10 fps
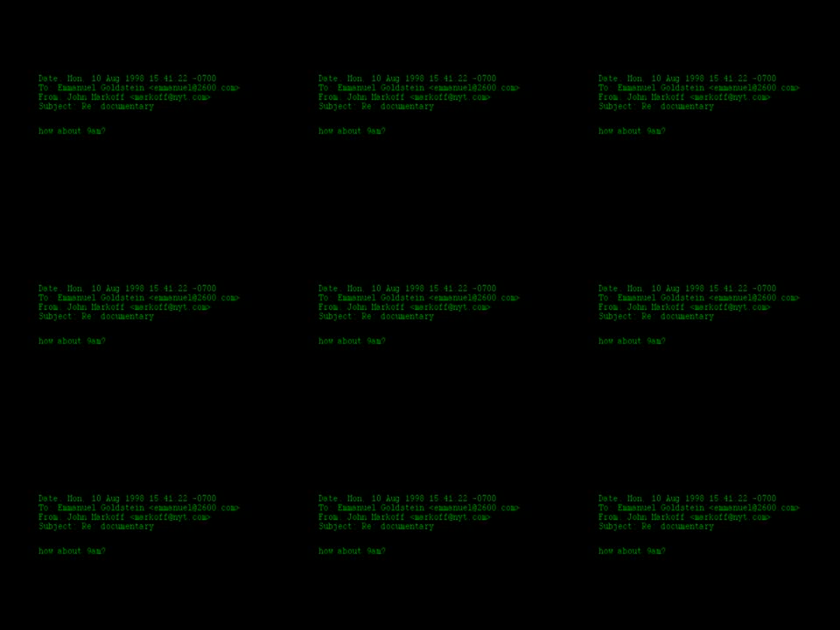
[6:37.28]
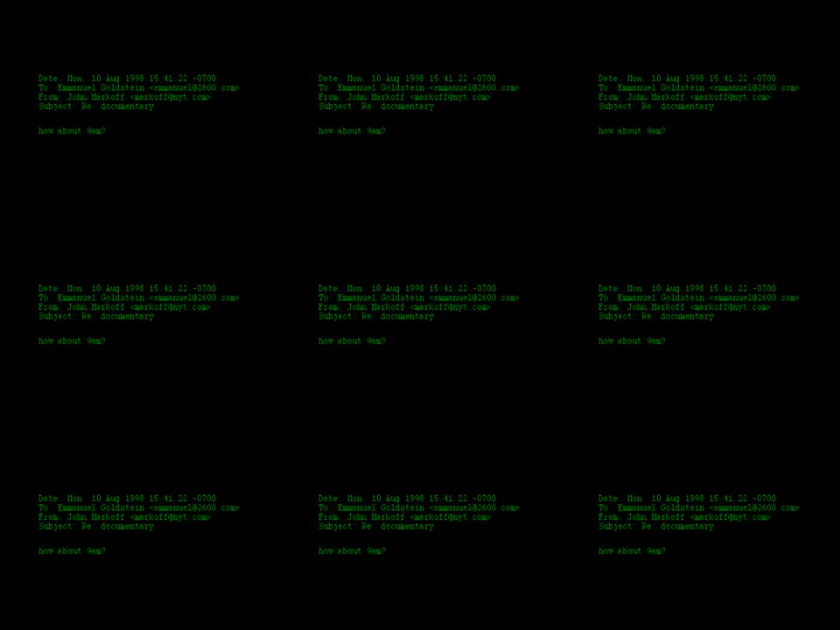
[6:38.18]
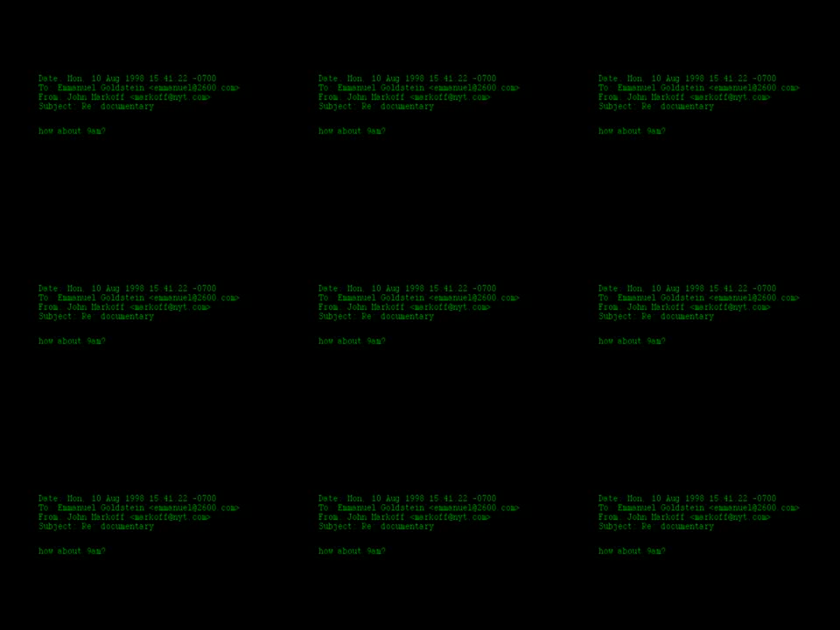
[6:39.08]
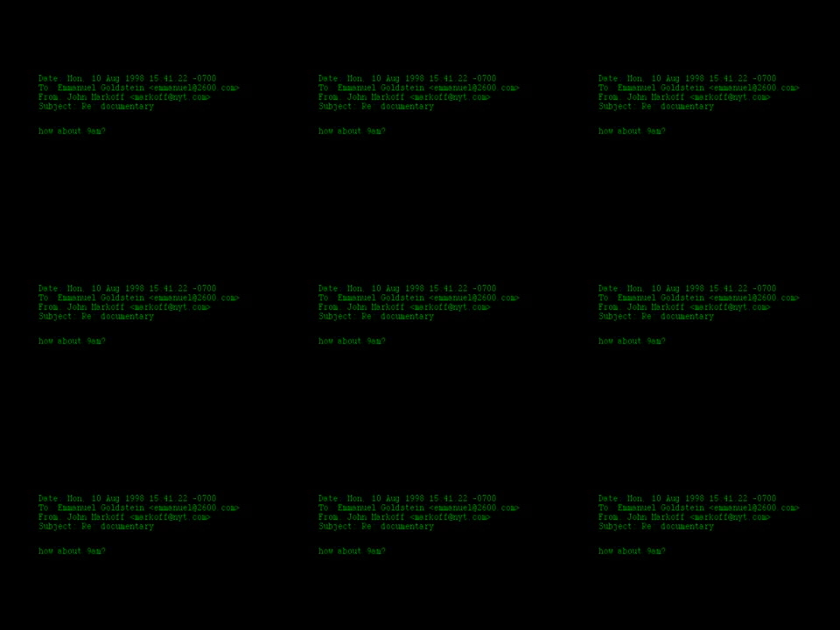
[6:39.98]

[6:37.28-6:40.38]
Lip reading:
No face is visible, so there are no lips to read.